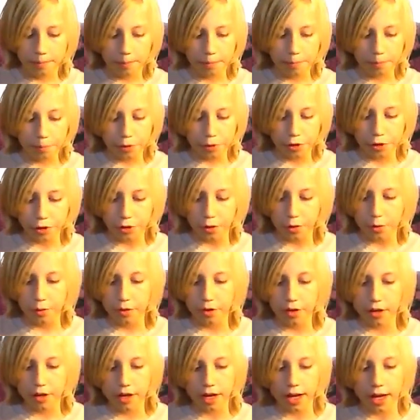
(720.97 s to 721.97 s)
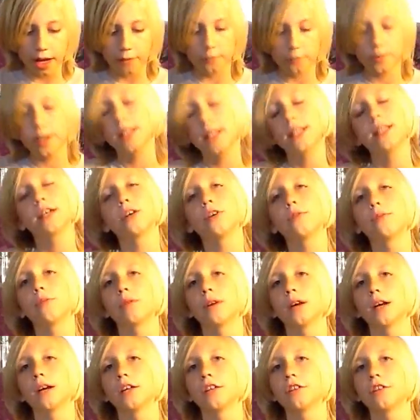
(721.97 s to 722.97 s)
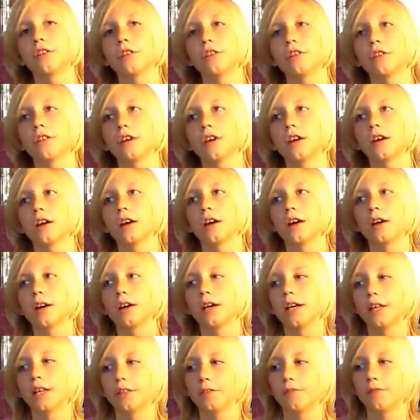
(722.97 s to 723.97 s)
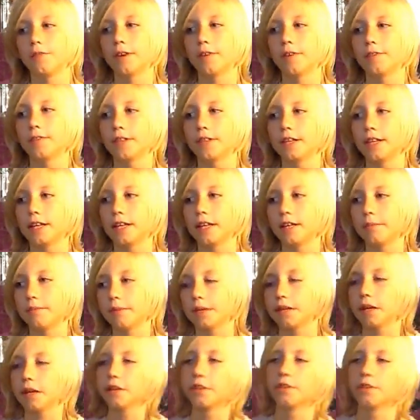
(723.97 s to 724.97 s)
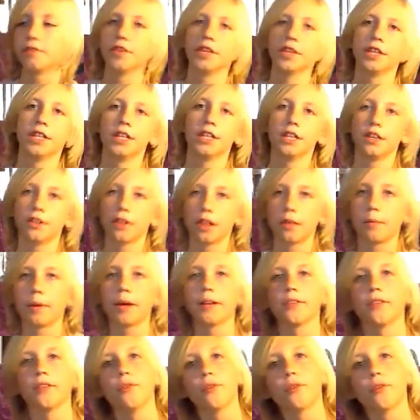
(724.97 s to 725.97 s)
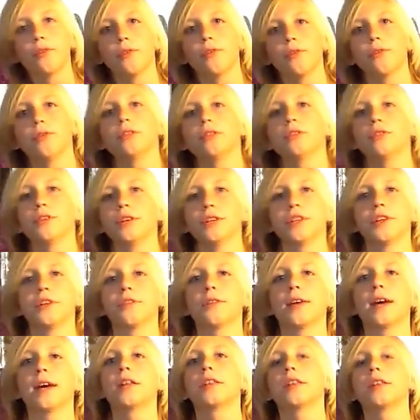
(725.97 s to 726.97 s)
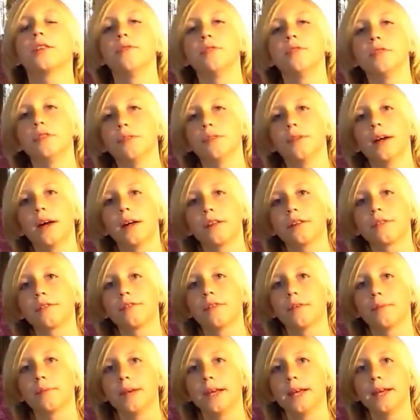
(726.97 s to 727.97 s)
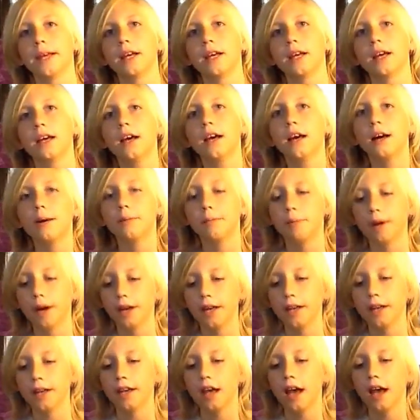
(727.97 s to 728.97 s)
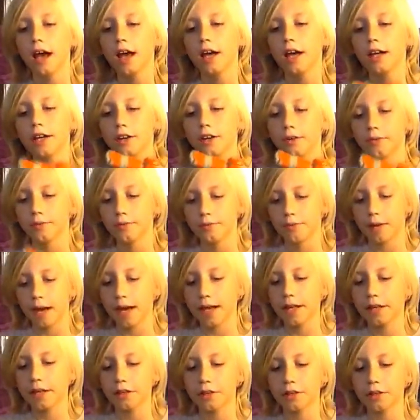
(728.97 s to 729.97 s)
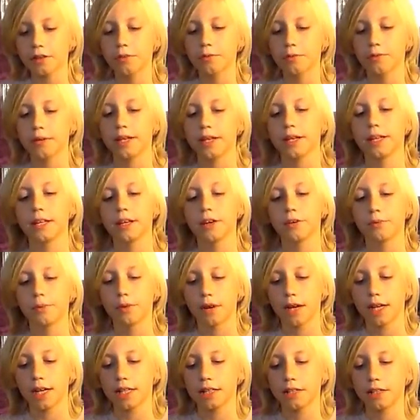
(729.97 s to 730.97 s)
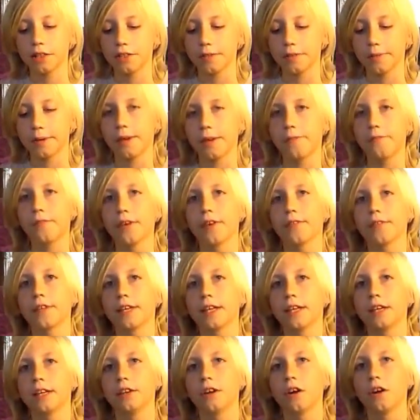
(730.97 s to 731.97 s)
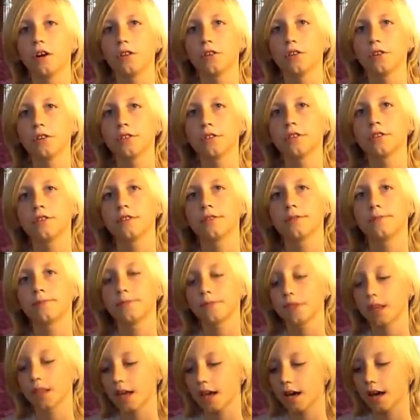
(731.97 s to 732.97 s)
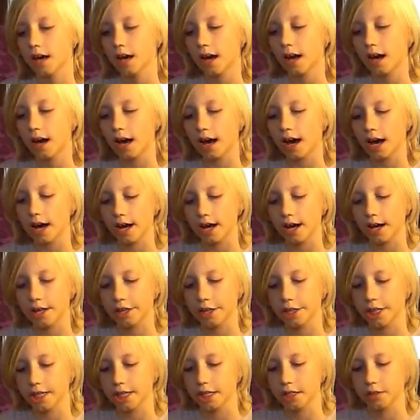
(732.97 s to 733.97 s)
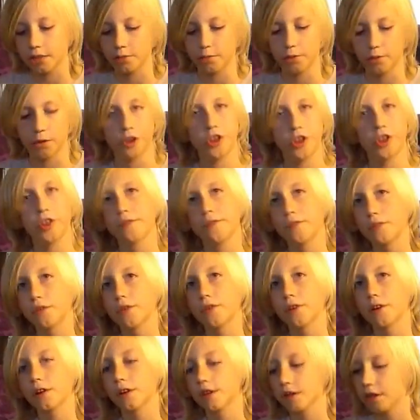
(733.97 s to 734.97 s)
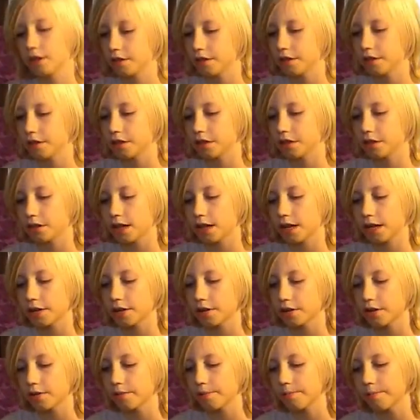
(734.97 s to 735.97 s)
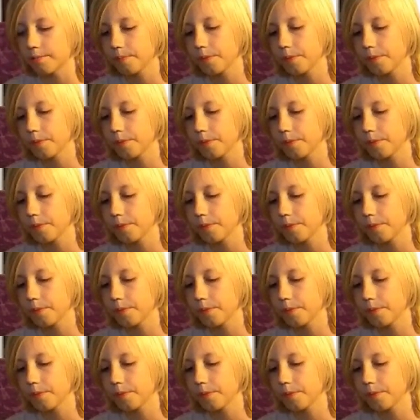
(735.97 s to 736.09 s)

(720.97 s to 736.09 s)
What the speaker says: So at retail price, it's $15 because of the deal at my local Toys R Us. It was less for me, but your regular retail price is about $15. I think it's worth it for this sidearm.